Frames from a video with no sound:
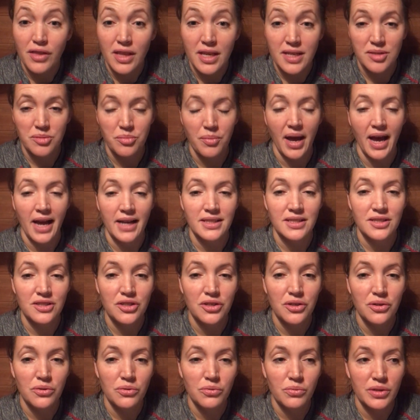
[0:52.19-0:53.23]
this
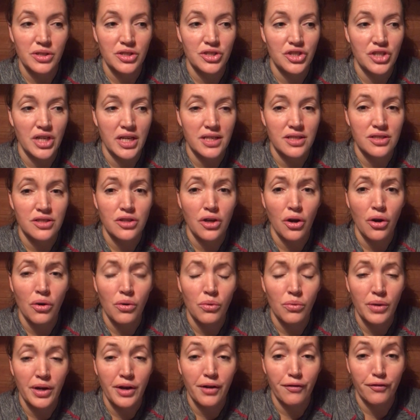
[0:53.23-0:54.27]
magnitude was just so
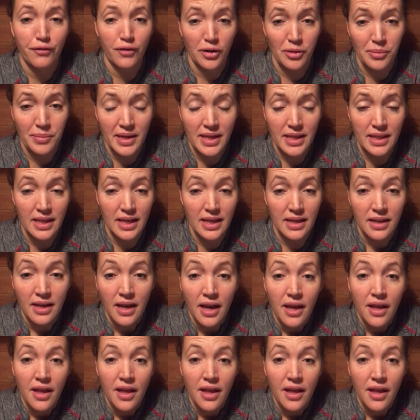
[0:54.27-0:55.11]
reaffirming that